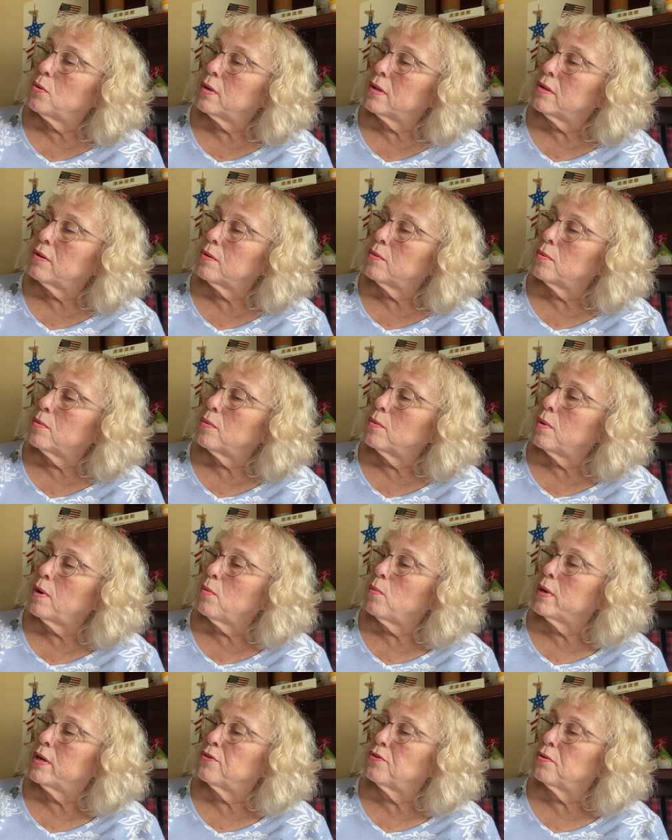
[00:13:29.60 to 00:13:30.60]
us what
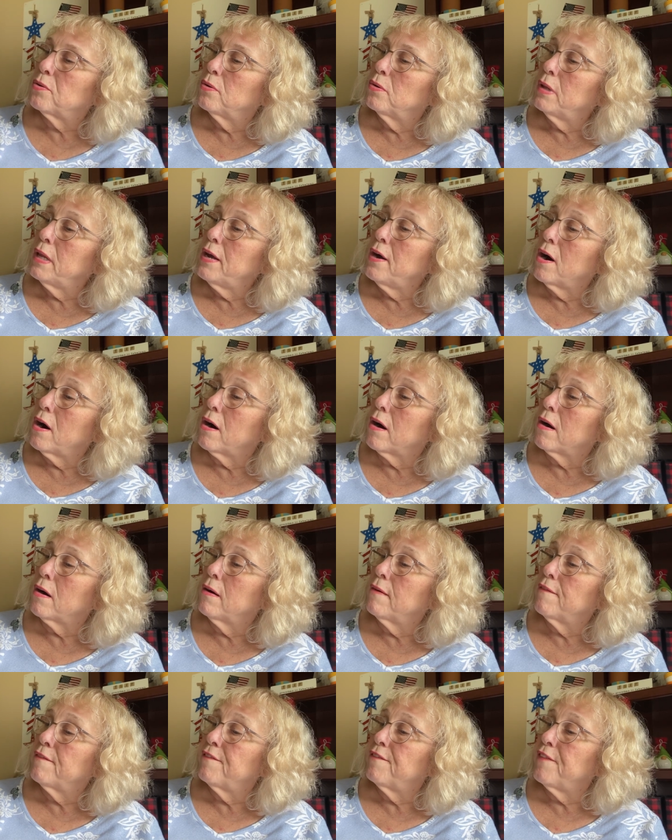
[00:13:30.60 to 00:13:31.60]
we truly are,
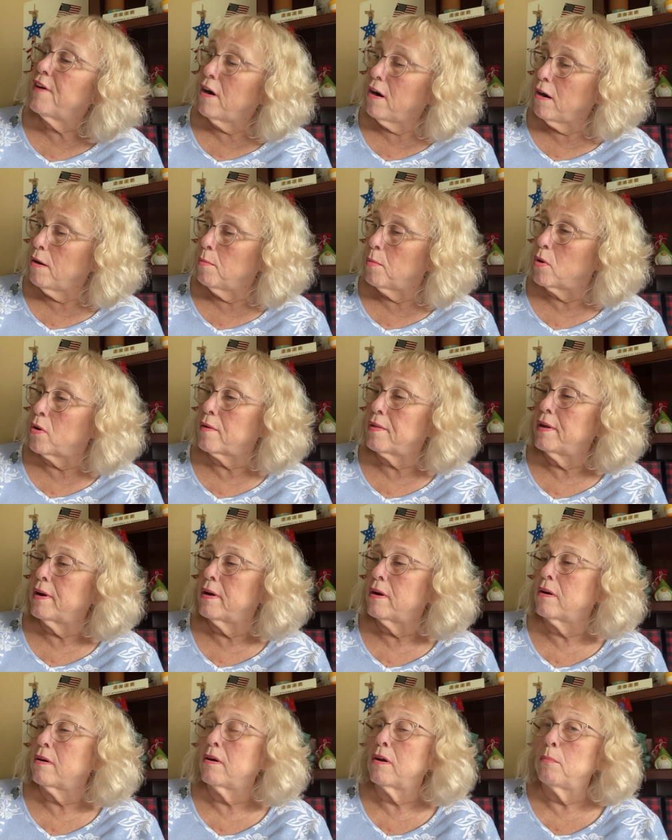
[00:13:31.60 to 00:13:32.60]
far more than
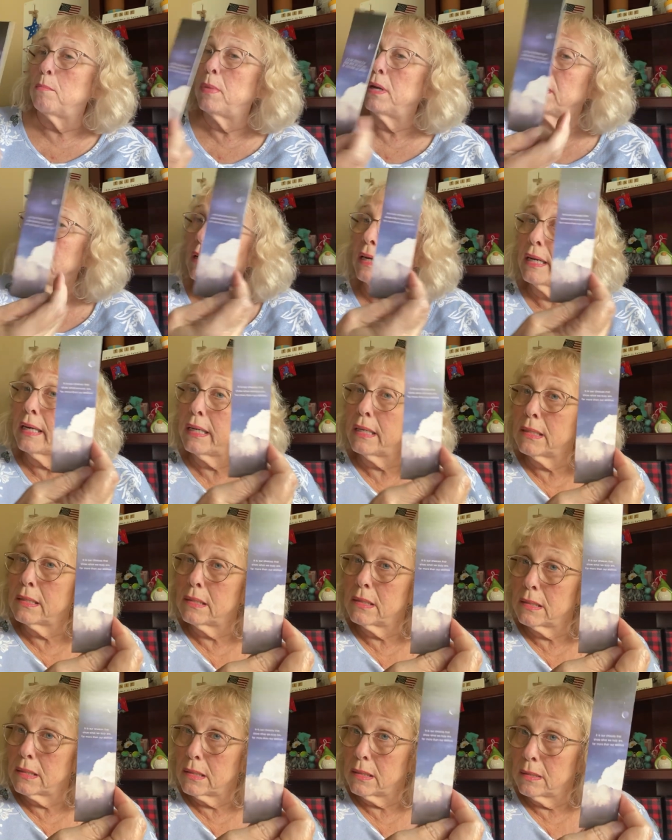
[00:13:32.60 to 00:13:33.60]
our
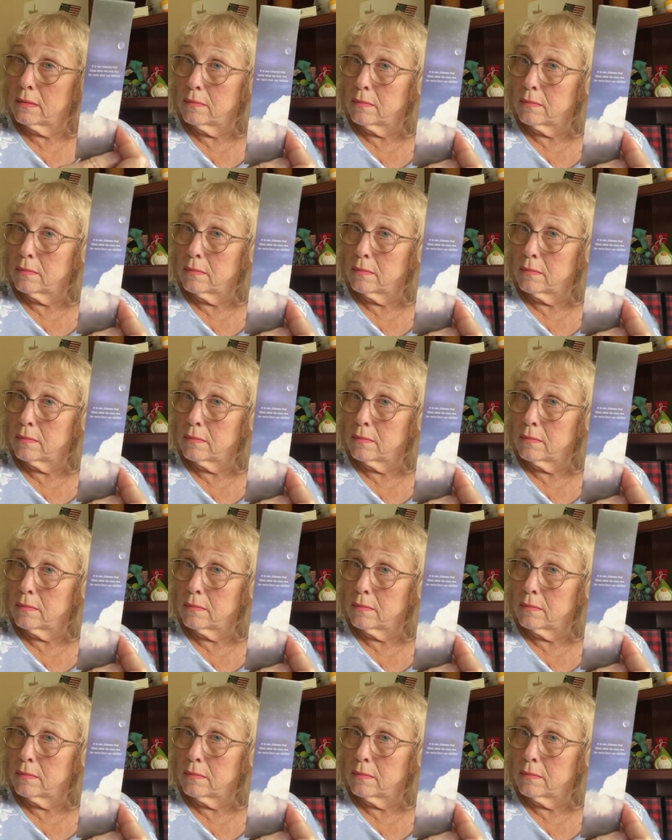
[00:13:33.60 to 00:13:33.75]
abilities.